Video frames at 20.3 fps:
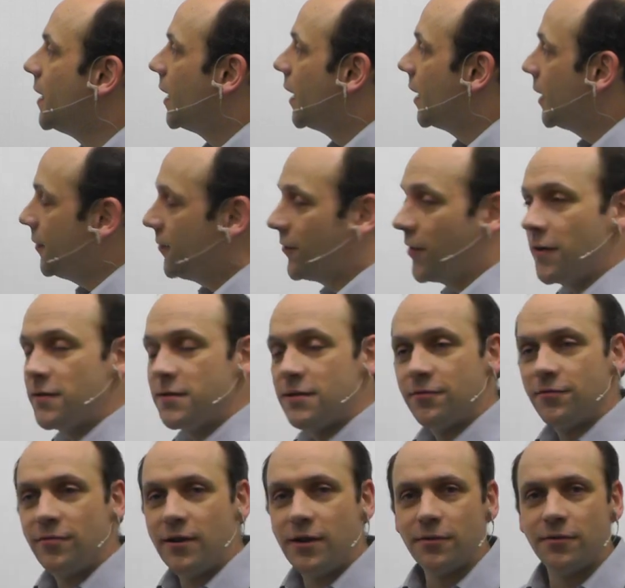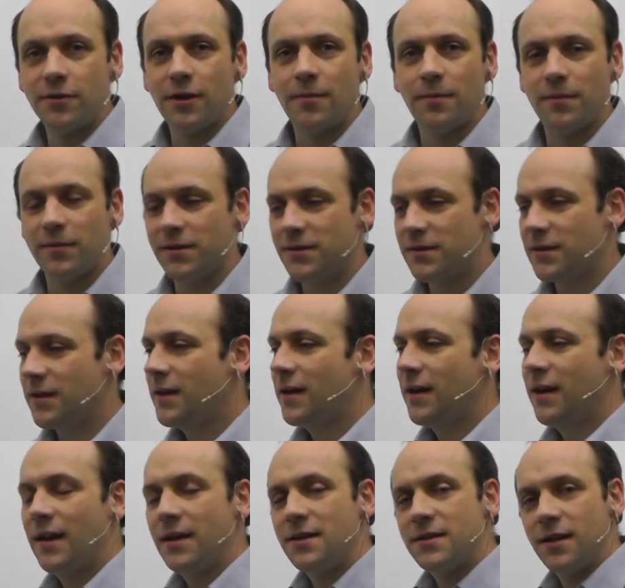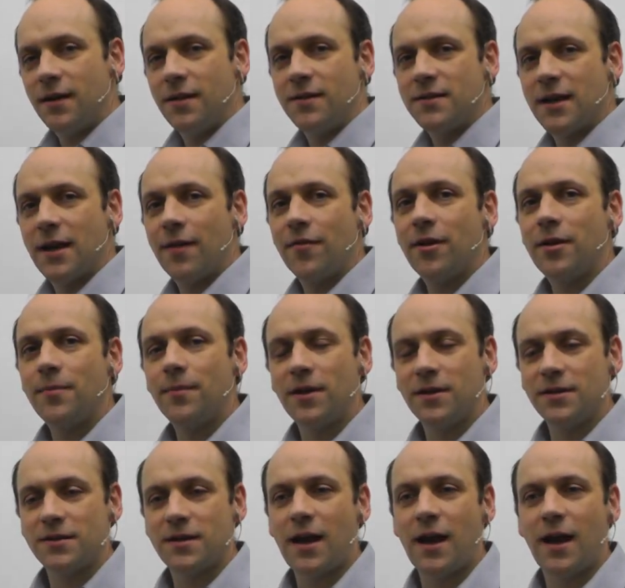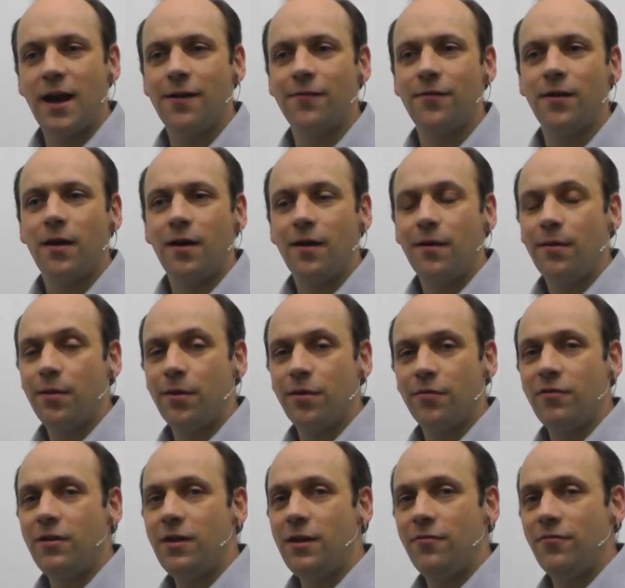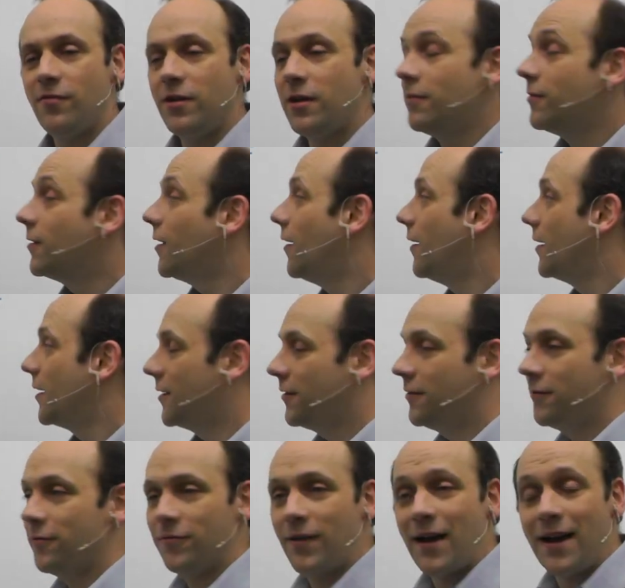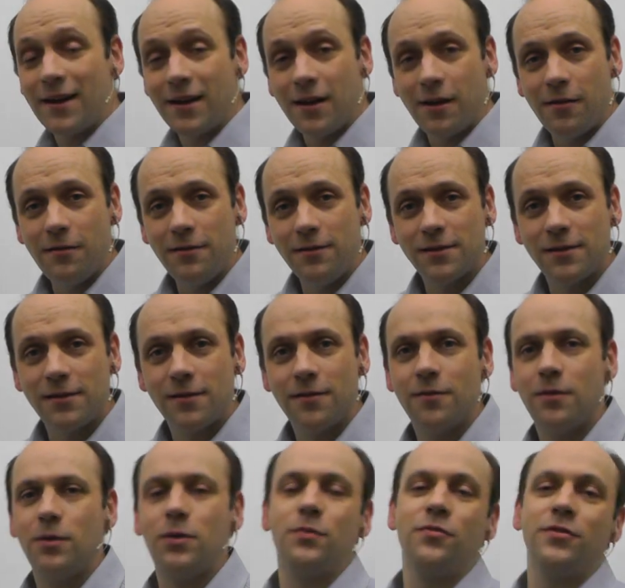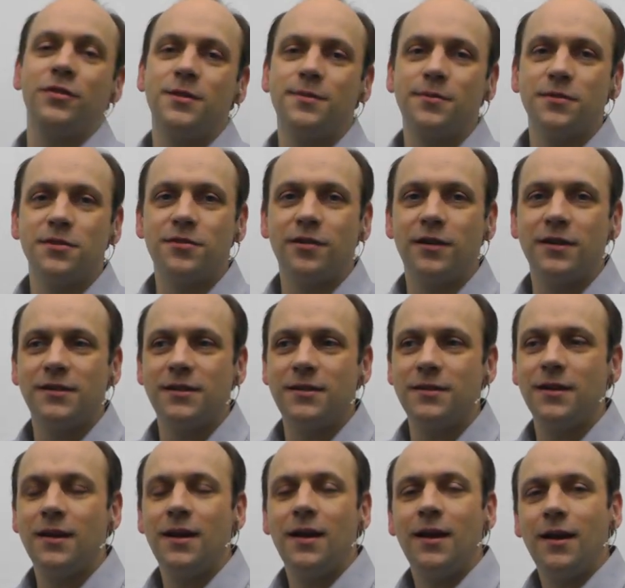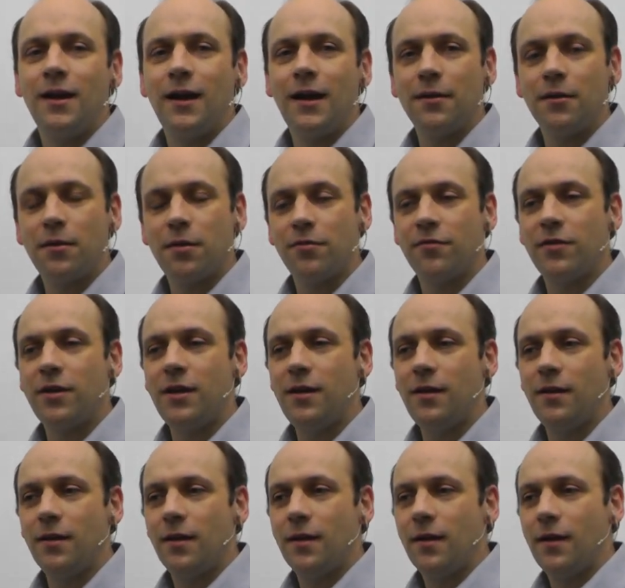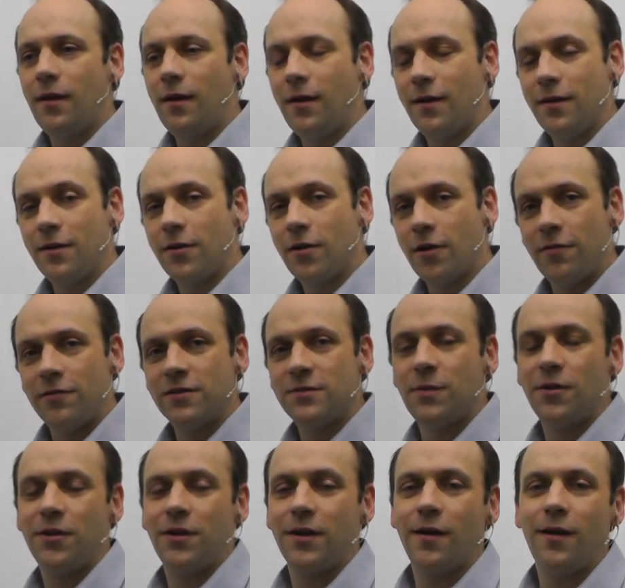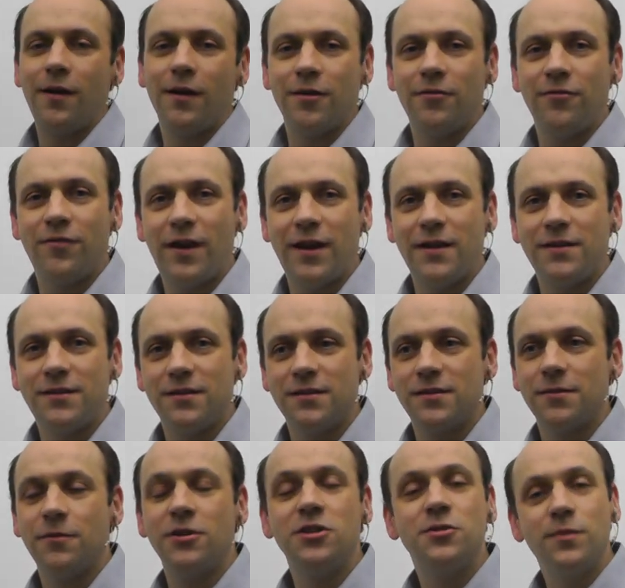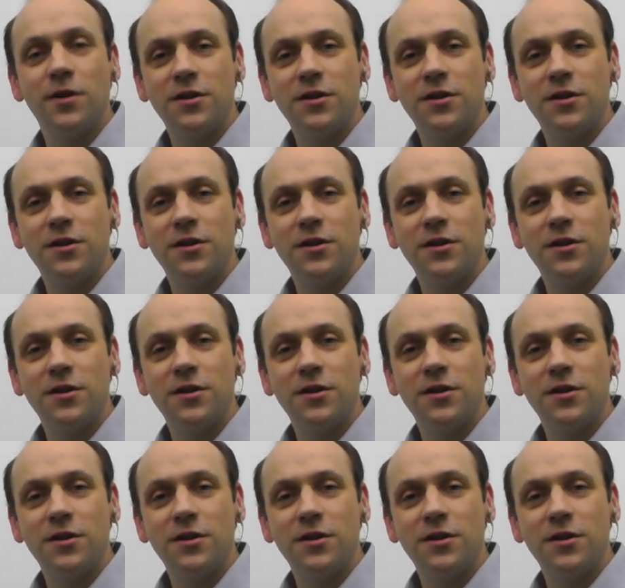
And if those are real numbers, it turns out that it must have three real eigenvalues, or principal stresses, and three corresponding eigenvectors, which